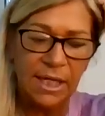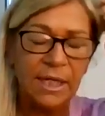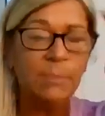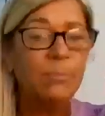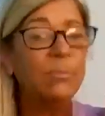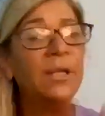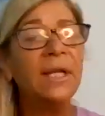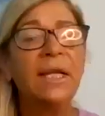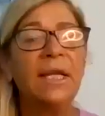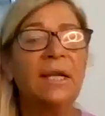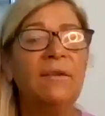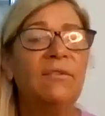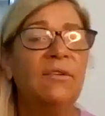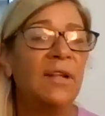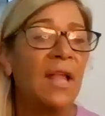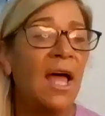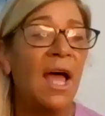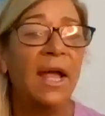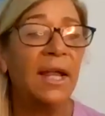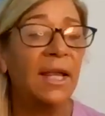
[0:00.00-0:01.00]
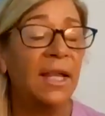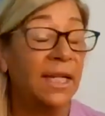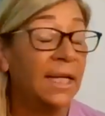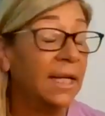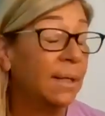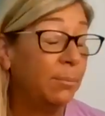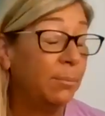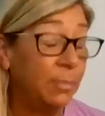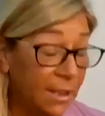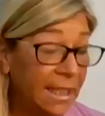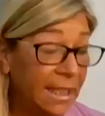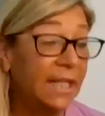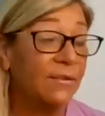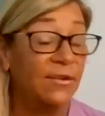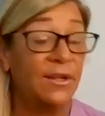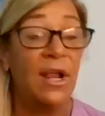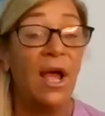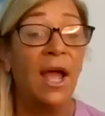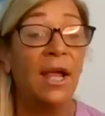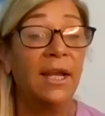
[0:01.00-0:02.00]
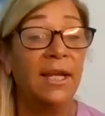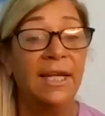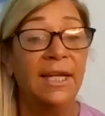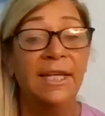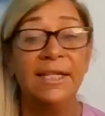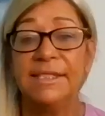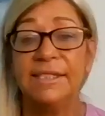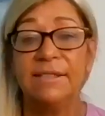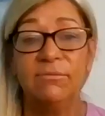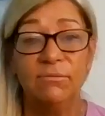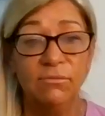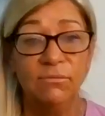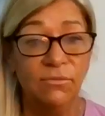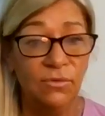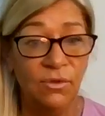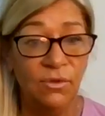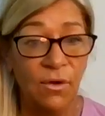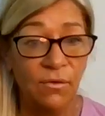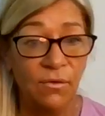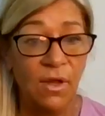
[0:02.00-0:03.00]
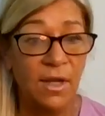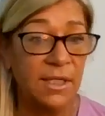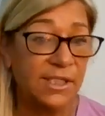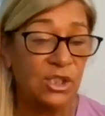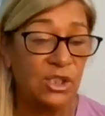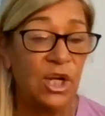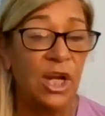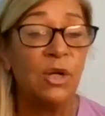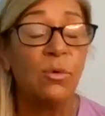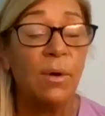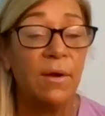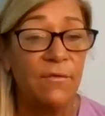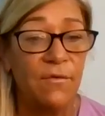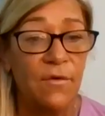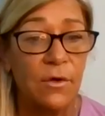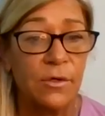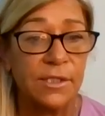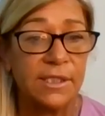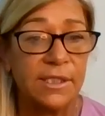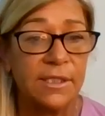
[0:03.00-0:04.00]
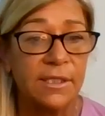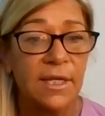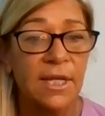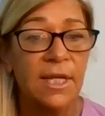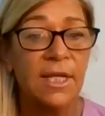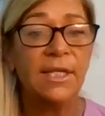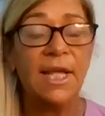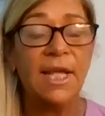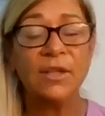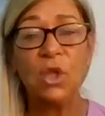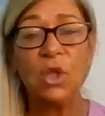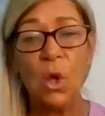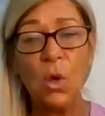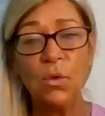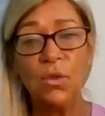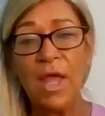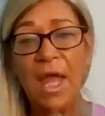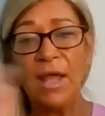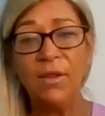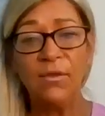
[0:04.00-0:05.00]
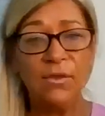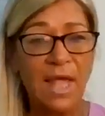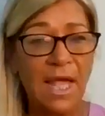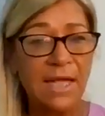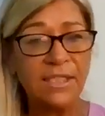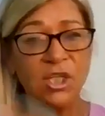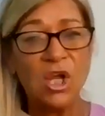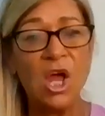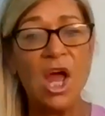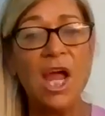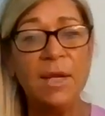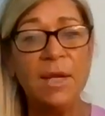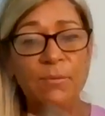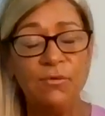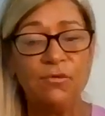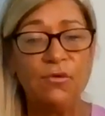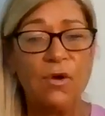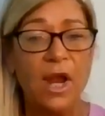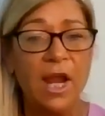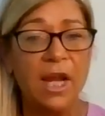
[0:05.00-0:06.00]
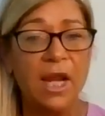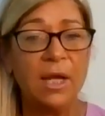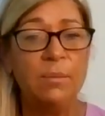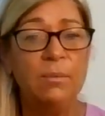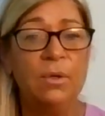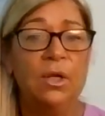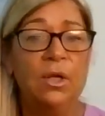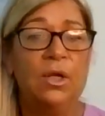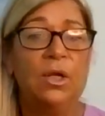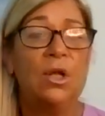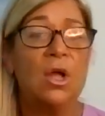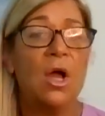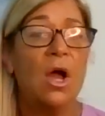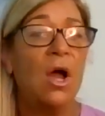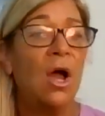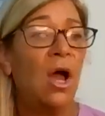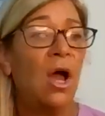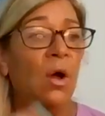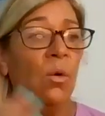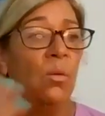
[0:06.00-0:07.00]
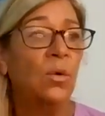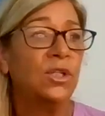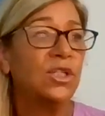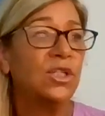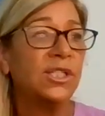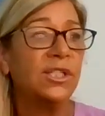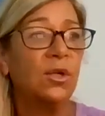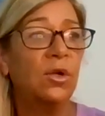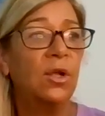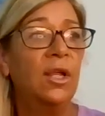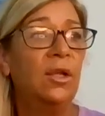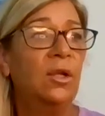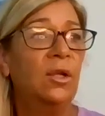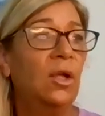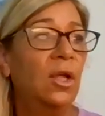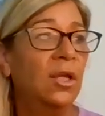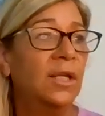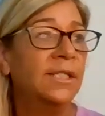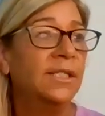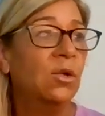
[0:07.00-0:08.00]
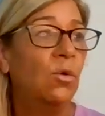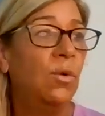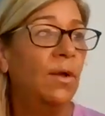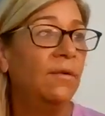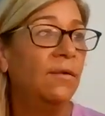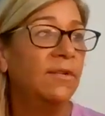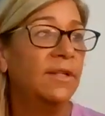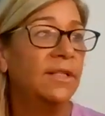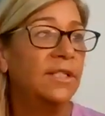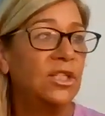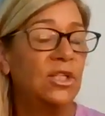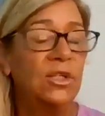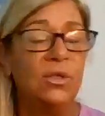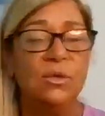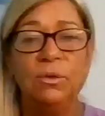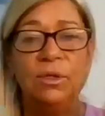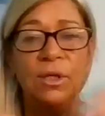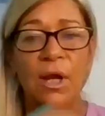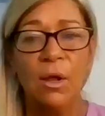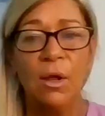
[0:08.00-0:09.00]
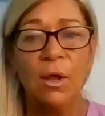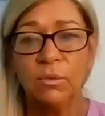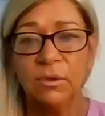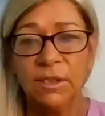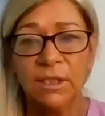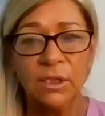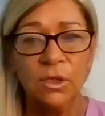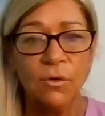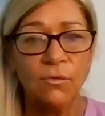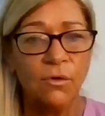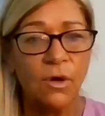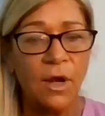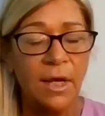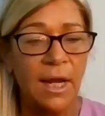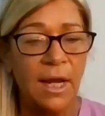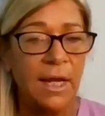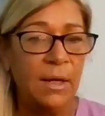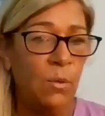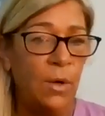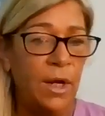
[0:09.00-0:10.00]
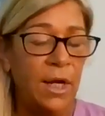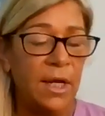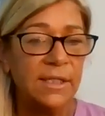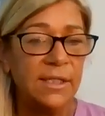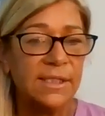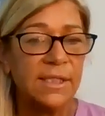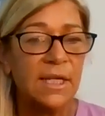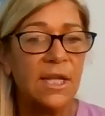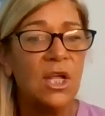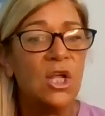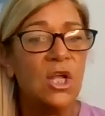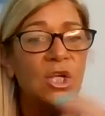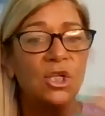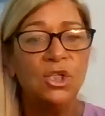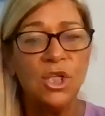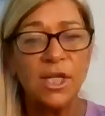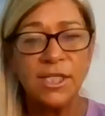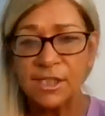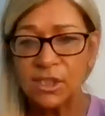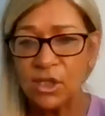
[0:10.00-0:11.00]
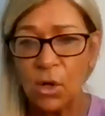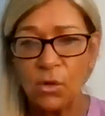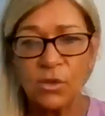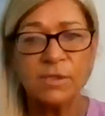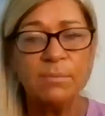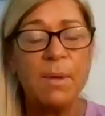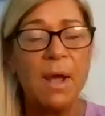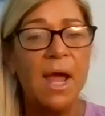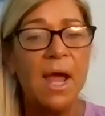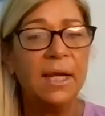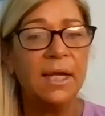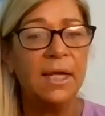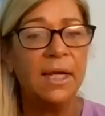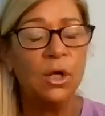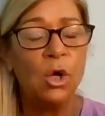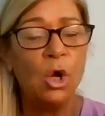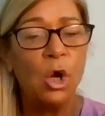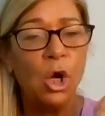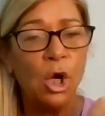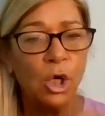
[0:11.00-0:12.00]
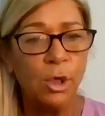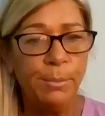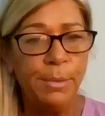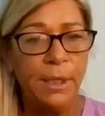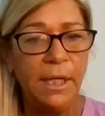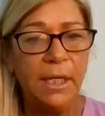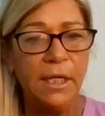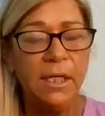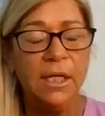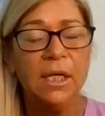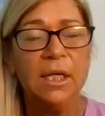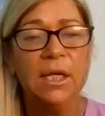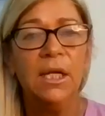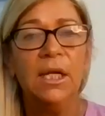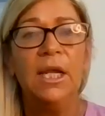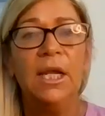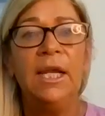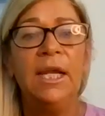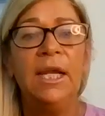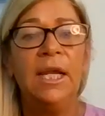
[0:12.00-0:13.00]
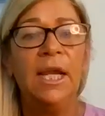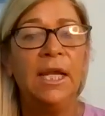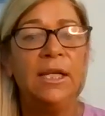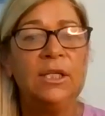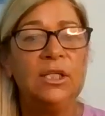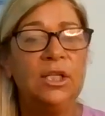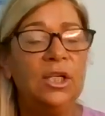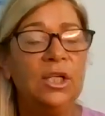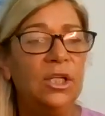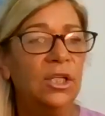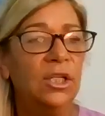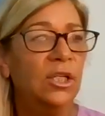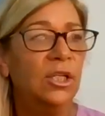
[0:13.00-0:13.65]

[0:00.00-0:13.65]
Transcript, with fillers: in a blink of a lot, in a blink of an eye, it's no, it's January 1st. Like th- that that time frame, uh, which is a, is equivalent to you know a little over eight weeks, just goes by in a heartbeat. And